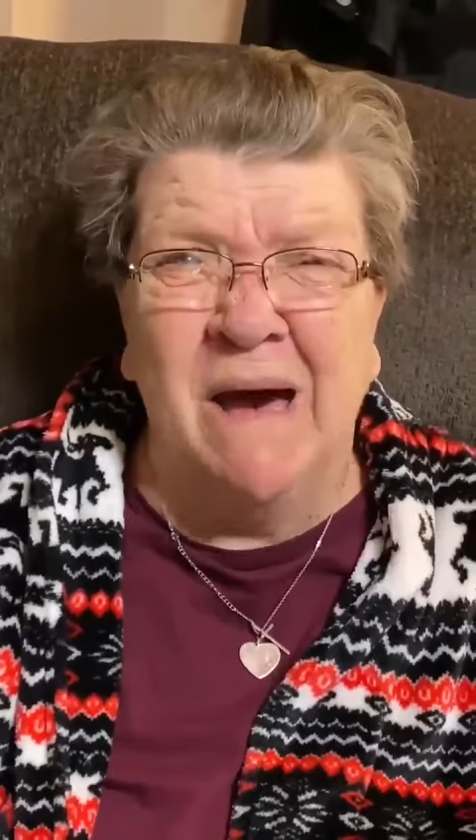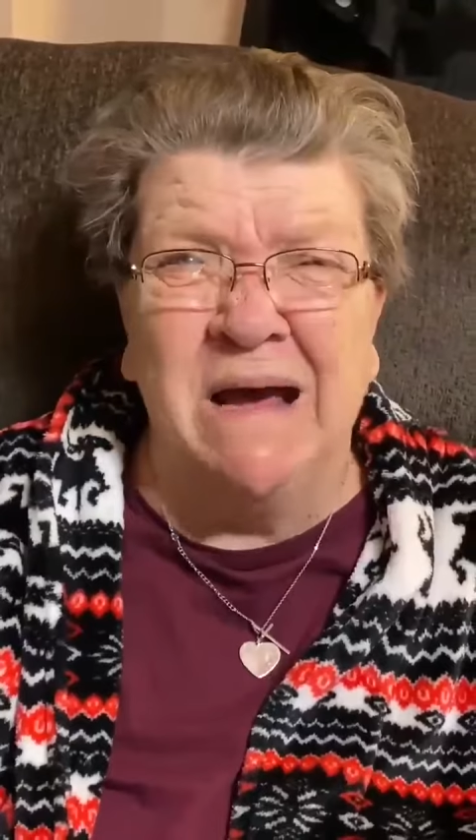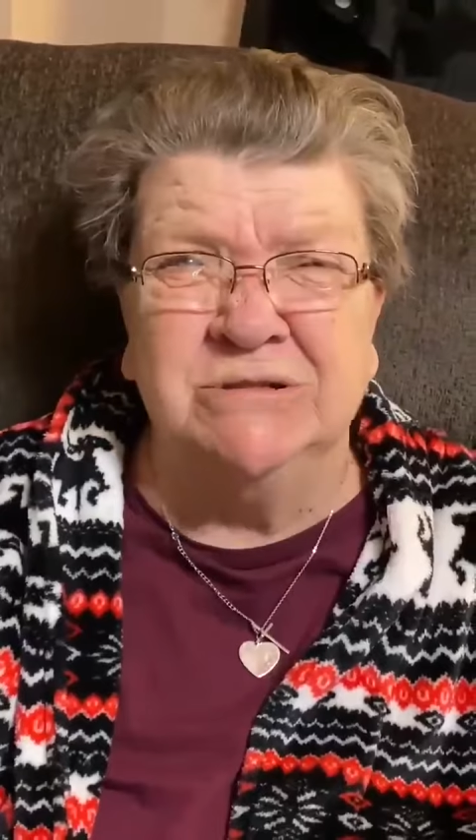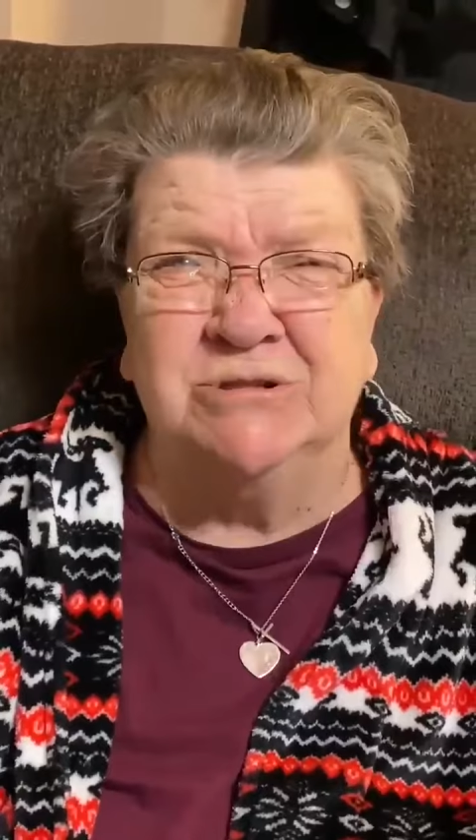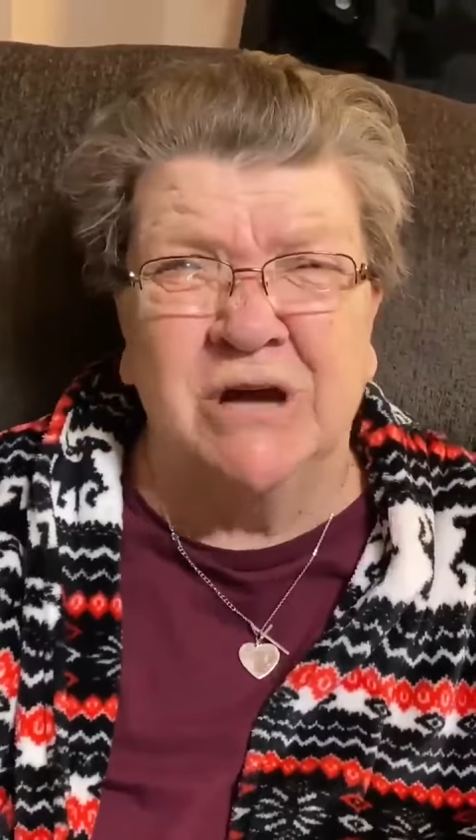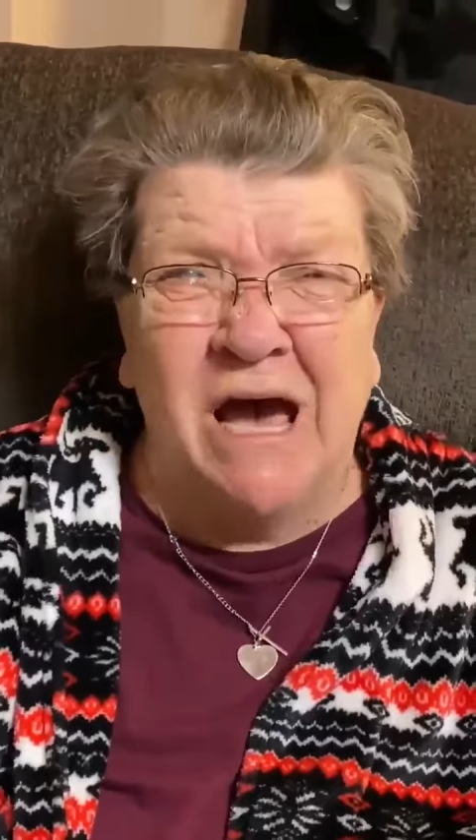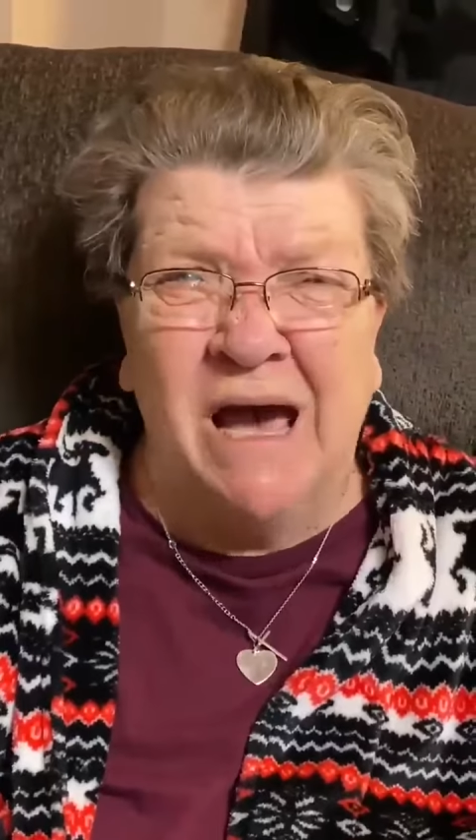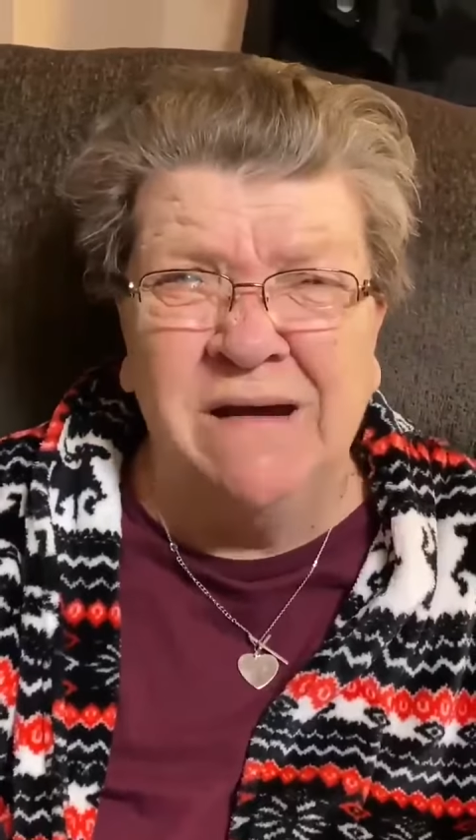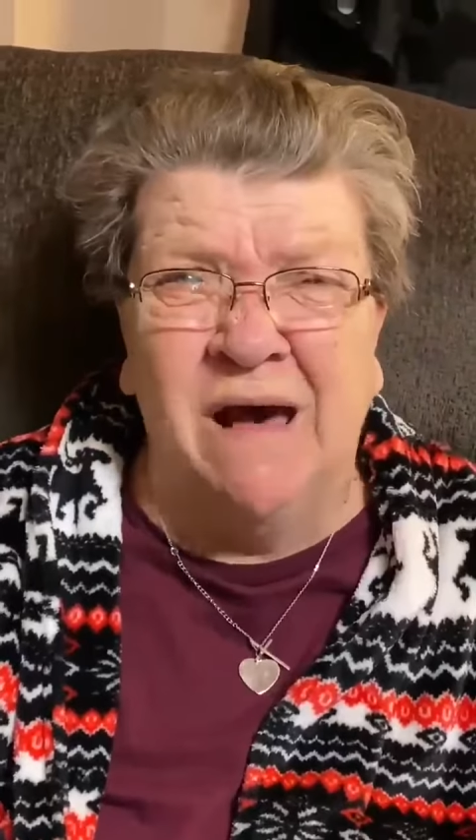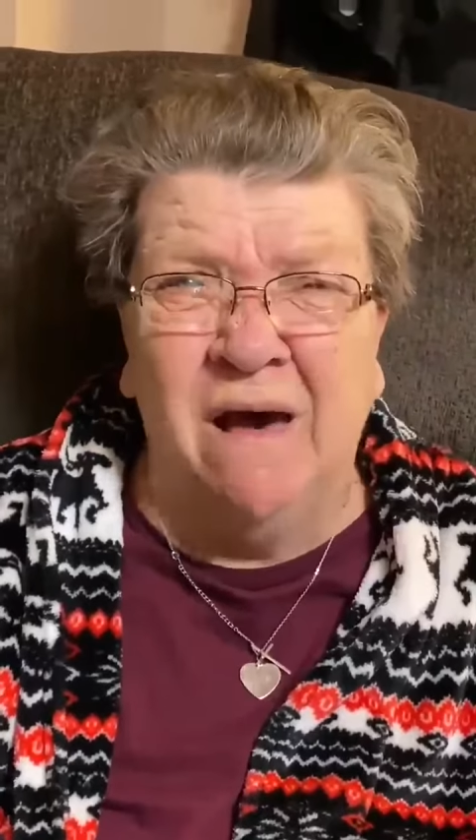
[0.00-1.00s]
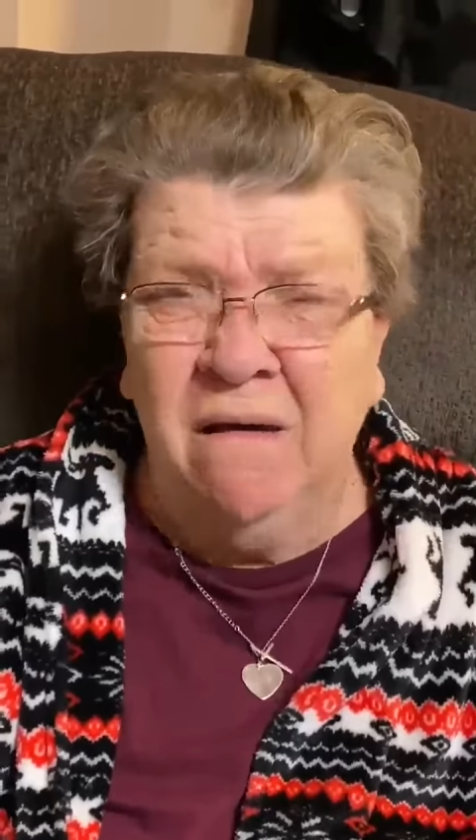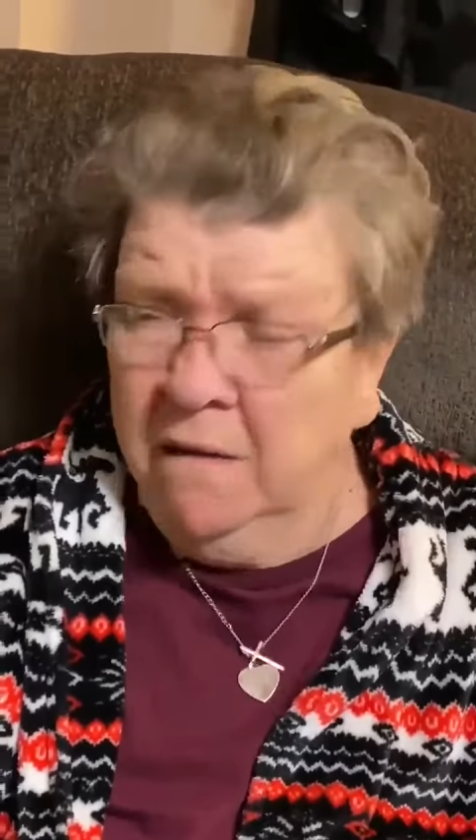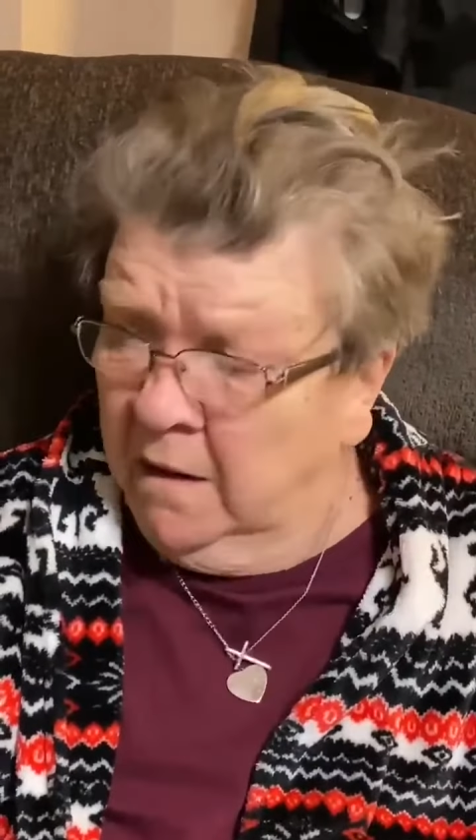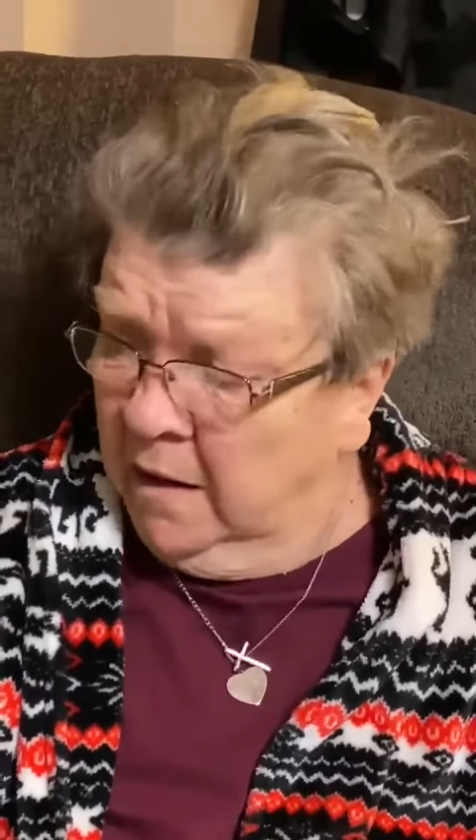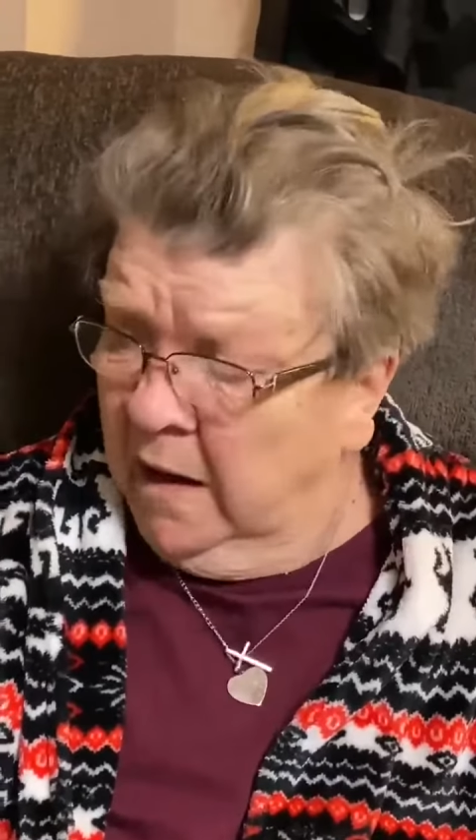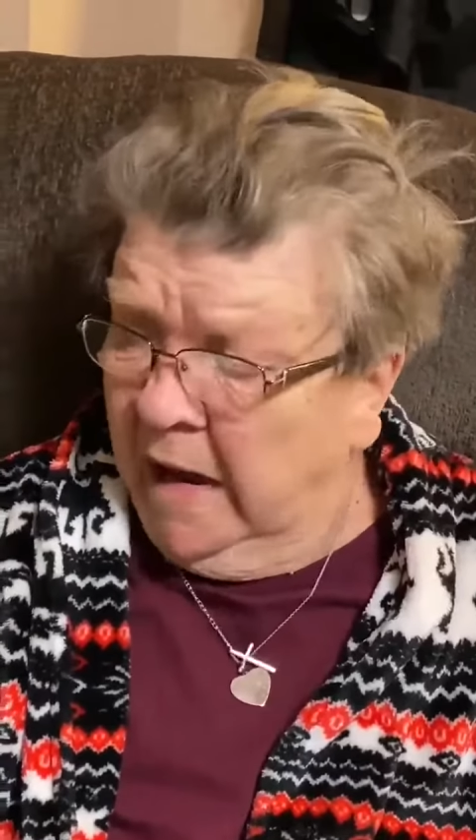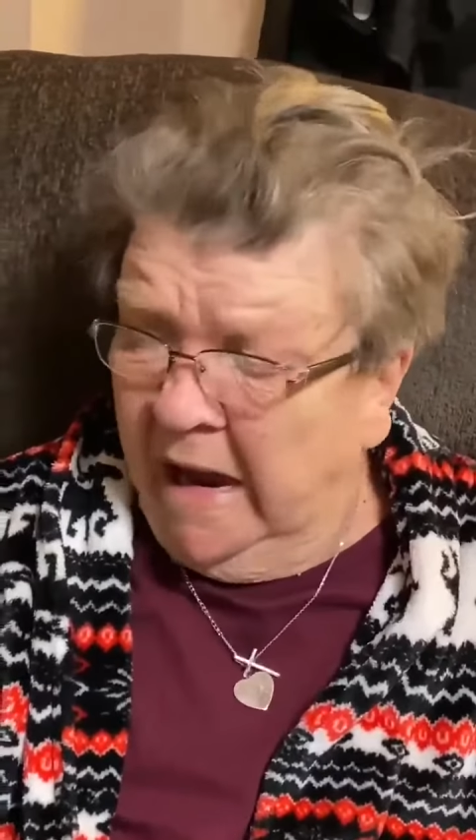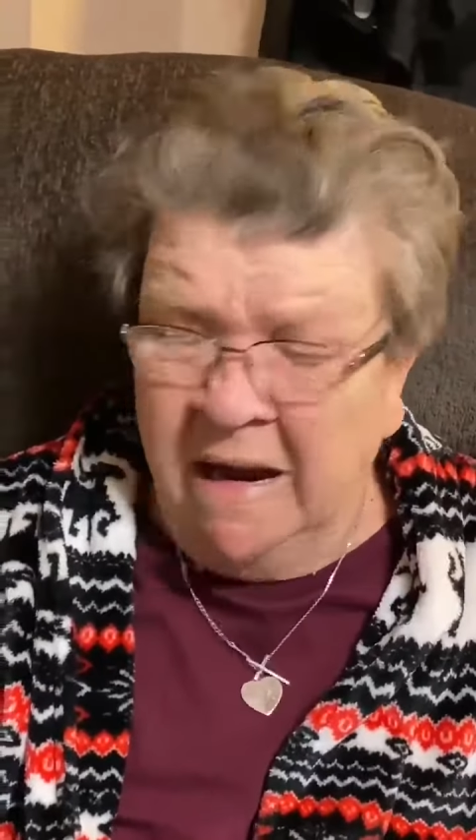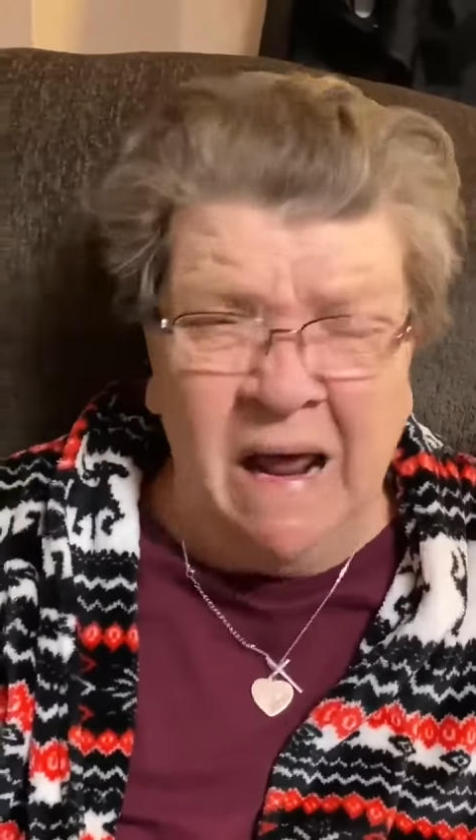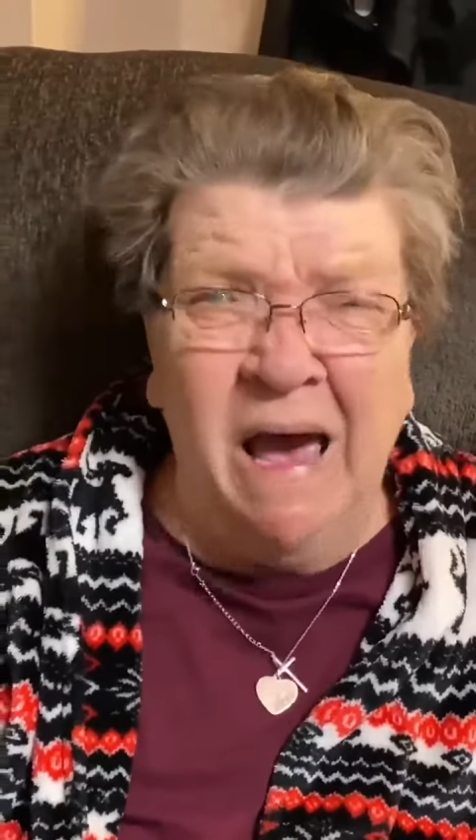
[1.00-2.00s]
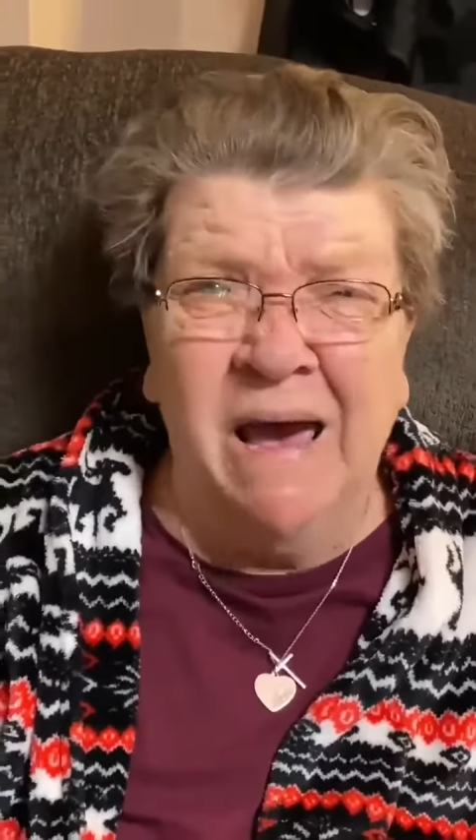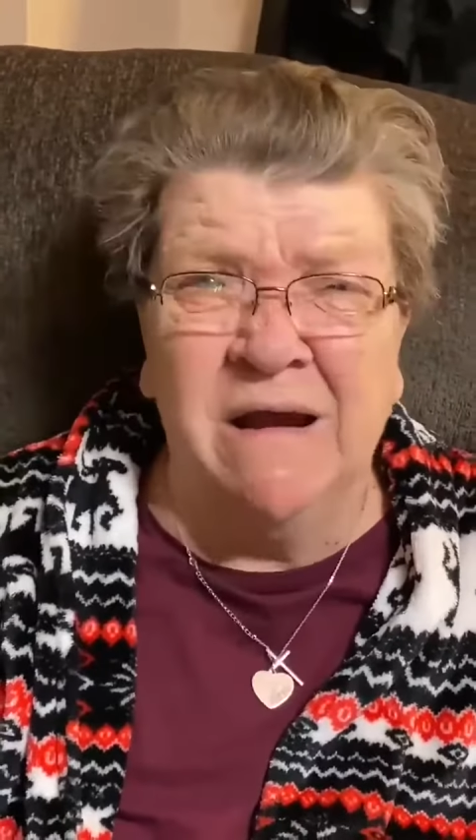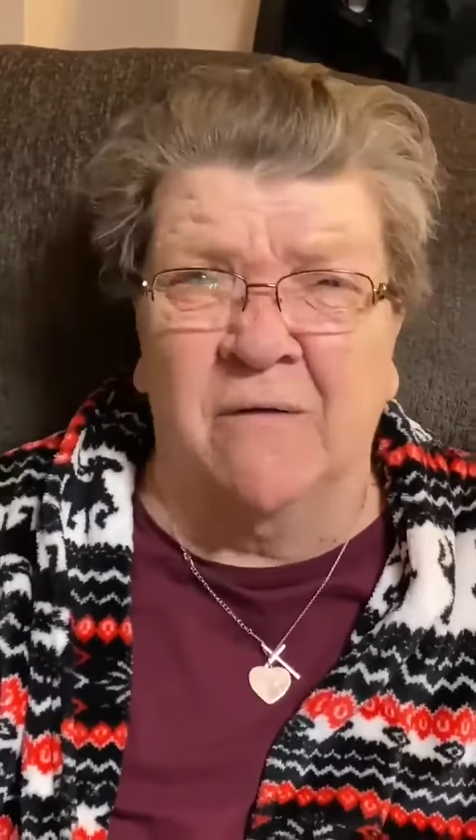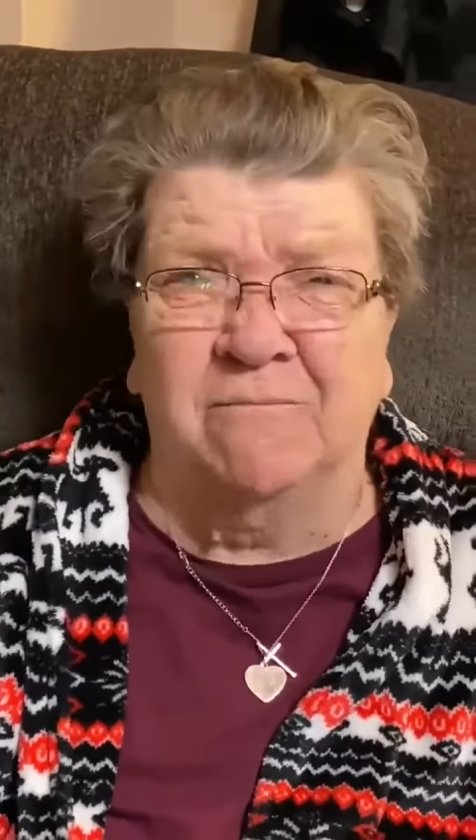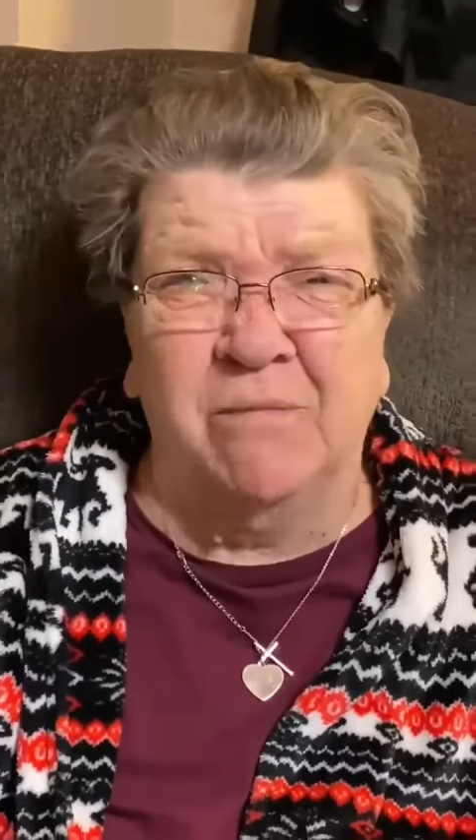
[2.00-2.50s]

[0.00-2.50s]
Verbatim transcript: ain't China, and I ain't a